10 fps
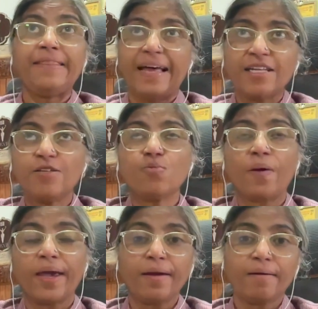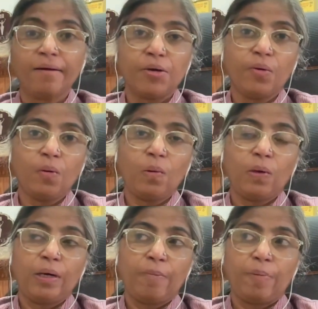And that is where,
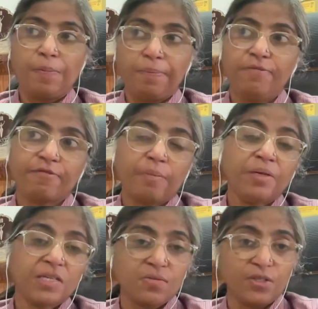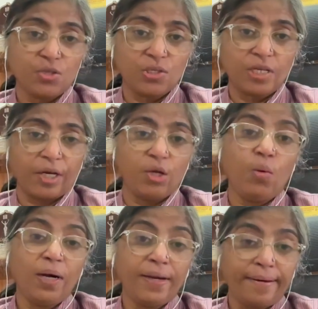people from the civil society
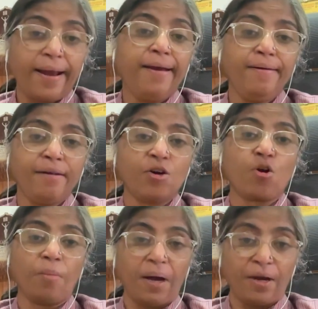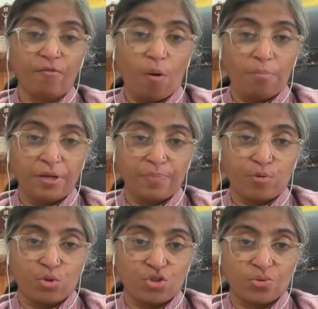who are trained in trauma informed
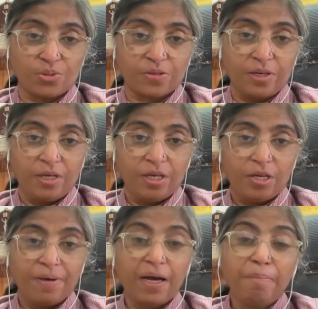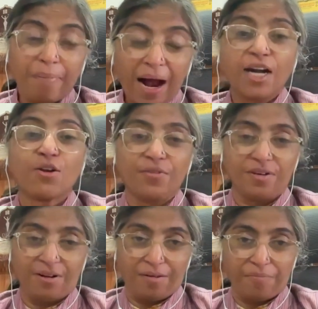approaches become part of
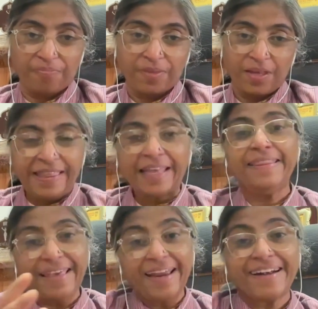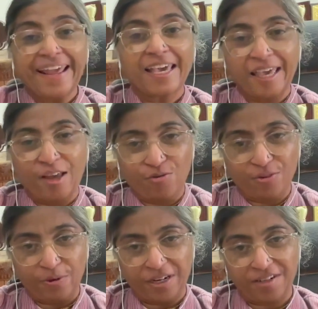the team. Then they take care of
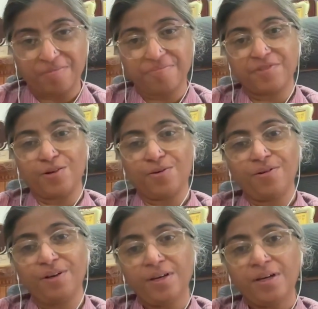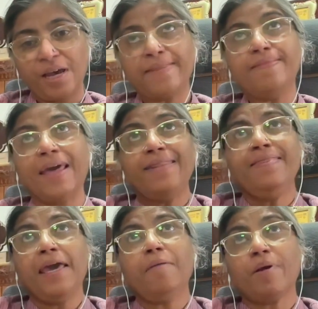the victim, and
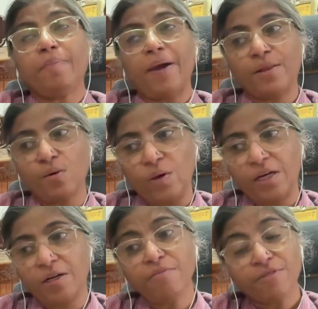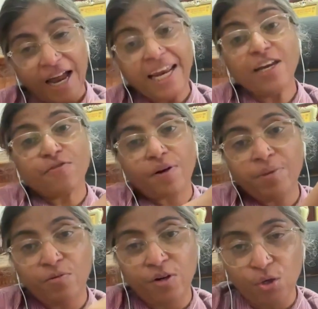then they prepare the victim right
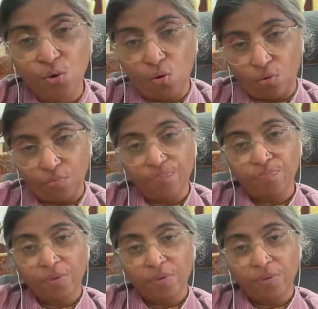from the word go.